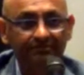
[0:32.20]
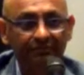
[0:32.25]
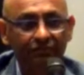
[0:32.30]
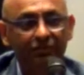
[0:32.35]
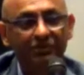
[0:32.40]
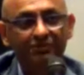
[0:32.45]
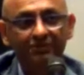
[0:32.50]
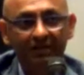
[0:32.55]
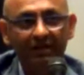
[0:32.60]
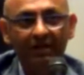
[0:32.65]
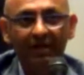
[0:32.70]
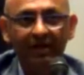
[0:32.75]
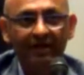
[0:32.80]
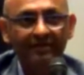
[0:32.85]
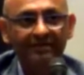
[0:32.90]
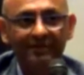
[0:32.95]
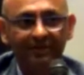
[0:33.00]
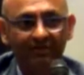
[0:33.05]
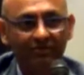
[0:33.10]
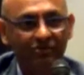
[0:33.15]
We spend a lot
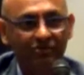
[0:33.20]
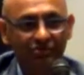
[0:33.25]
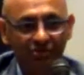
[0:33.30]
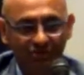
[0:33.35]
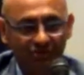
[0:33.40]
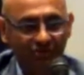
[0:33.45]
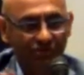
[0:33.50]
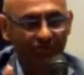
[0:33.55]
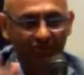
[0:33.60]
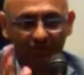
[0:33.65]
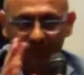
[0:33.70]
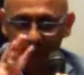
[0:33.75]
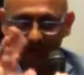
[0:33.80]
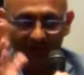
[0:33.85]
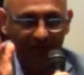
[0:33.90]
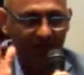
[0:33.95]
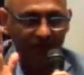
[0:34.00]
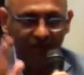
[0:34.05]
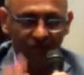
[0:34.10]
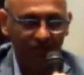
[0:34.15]
of time on just sort of the
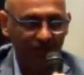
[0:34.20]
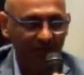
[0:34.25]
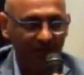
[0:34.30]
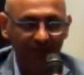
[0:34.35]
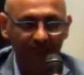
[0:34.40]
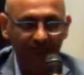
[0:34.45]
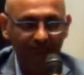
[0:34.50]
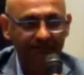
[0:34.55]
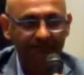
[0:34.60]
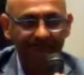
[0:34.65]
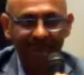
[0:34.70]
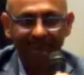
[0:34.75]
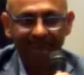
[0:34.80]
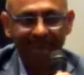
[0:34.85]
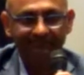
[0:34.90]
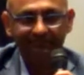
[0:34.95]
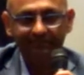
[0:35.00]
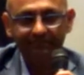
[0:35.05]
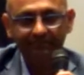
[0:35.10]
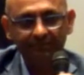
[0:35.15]
regulatory
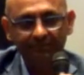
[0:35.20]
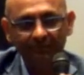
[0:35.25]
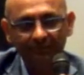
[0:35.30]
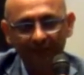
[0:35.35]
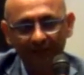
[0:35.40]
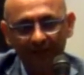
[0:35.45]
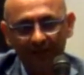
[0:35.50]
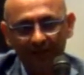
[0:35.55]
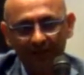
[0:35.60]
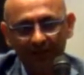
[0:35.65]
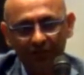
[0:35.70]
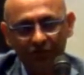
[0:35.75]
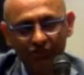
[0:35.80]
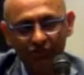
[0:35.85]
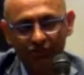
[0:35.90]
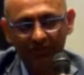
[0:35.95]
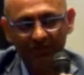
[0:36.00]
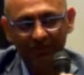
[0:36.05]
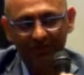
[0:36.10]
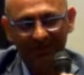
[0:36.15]

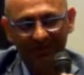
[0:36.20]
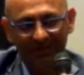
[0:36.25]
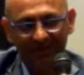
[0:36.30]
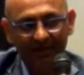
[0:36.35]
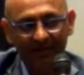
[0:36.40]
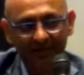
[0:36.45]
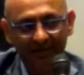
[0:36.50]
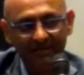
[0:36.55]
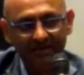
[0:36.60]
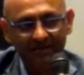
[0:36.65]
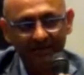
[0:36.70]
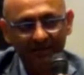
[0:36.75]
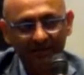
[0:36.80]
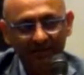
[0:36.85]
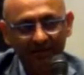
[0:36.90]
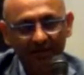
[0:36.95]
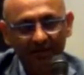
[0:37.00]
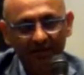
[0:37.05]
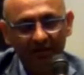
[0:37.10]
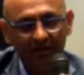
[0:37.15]
issues and they're unnecessary.
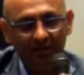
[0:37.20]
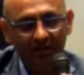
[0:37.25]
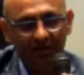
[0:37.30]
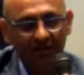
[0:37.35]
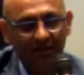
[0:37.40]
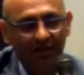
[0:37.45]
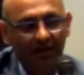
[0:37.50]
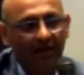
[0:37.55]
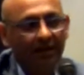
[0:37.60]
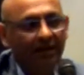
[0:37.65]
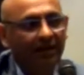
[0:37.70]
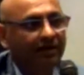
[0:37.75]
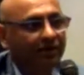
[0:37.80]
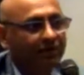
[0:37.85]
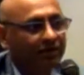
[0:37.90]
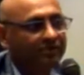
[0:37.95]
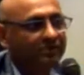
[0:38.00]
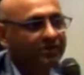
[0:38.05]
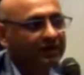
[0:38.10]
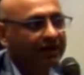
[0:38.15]
In
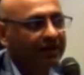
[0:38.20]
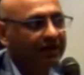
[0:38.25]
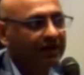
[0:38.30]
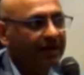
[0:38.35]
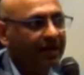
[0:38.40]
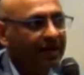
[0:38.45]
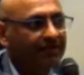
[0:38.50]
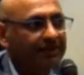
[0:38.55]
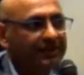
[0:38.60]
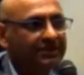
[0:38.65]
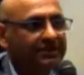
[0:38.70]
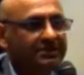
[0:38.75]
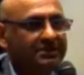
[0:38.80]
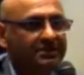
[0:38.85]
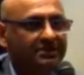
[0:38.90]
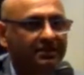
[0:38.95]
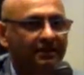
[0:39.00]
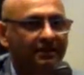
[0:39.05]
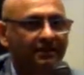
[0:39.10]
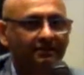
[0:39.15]
terms of economics,
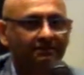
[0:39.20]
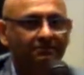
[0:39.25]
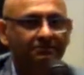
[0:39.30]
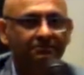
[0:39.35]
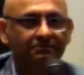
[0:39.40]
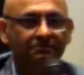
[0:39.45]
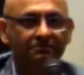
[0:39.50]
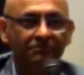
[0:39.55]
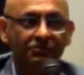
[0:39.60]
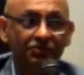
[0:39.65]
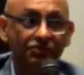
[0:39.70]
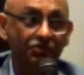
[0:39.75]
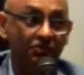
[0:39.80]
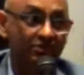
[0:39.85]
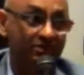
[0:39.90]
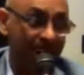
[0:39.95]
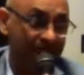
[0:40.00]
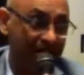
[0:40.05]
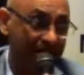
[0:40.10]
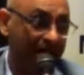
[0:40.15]
um, schools
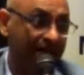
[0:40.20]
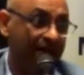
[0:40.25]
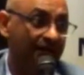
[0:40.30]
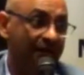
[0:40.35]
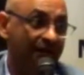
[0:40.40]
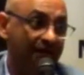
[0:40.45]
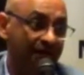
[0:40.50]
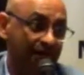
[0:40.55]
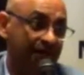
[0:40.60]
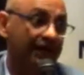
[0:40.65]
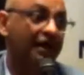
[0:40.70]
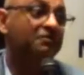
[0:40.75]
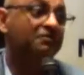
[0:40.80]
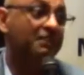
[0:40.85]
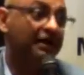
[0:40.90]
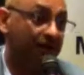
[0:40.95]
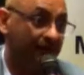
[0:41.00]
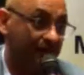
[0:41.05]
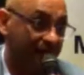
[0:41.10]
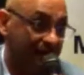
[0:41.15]
are making a lot, can
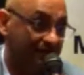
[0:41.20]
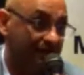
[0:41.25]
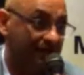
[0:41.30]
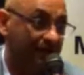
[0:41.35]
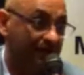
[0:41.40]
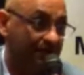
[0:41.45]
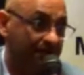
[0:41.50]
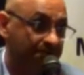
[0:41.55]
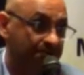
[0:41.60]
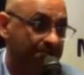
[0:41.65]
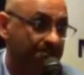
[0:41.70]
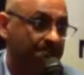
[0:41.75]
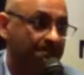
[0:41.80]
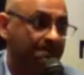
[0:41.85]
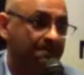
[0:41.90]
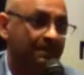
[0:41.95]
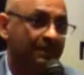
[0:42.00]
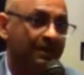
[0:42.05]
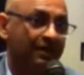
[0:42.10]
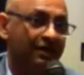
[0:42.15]
make a lot of money.
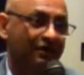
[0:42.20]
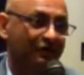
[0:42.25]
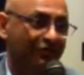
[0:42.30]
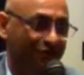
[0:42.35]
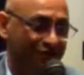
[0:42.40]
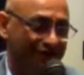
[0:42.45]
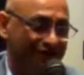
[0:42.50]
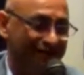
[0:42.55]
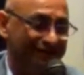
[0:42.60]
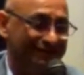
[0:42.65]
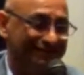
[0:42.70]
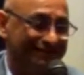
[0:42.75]
We're not.